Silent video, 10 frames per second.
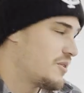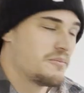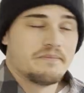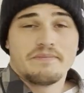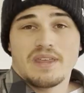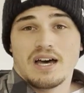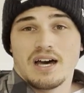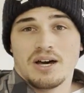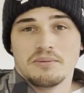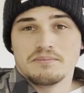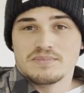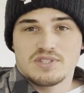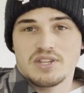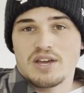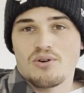them
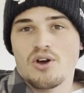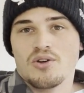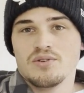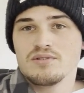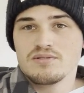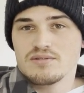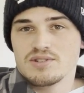to their own